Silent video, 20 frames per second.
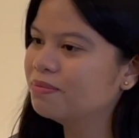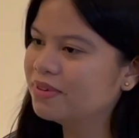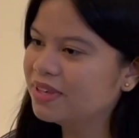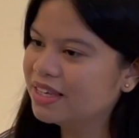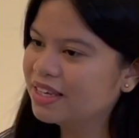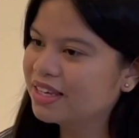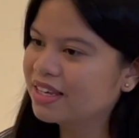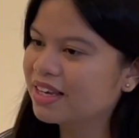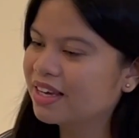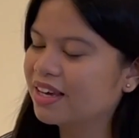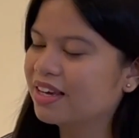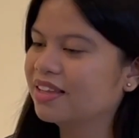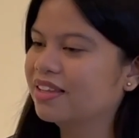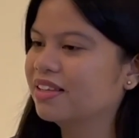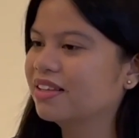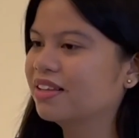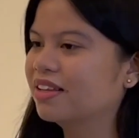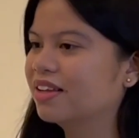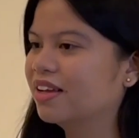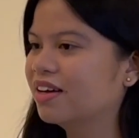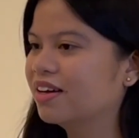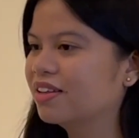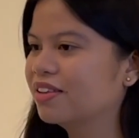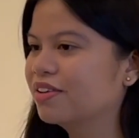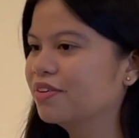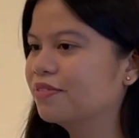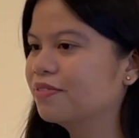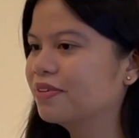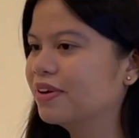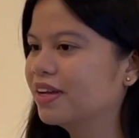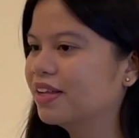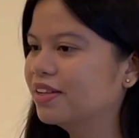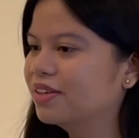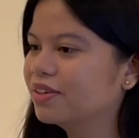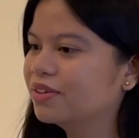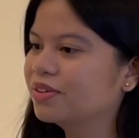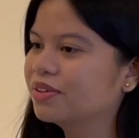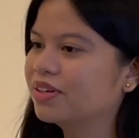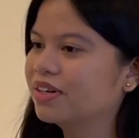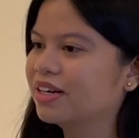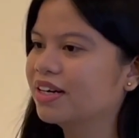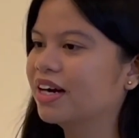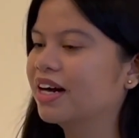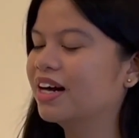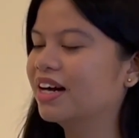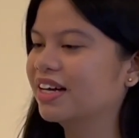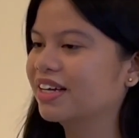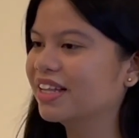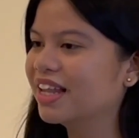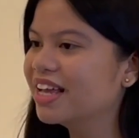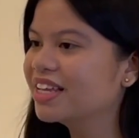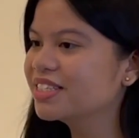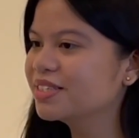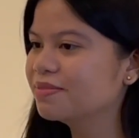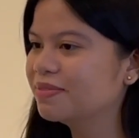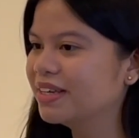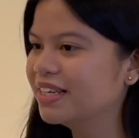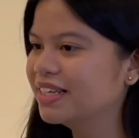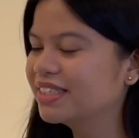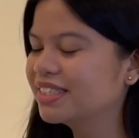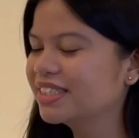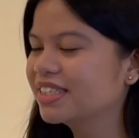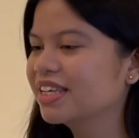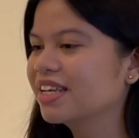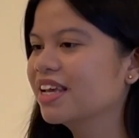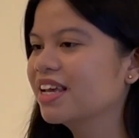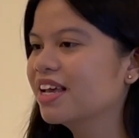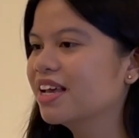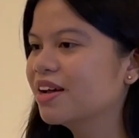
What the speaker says: me and other fellow classmates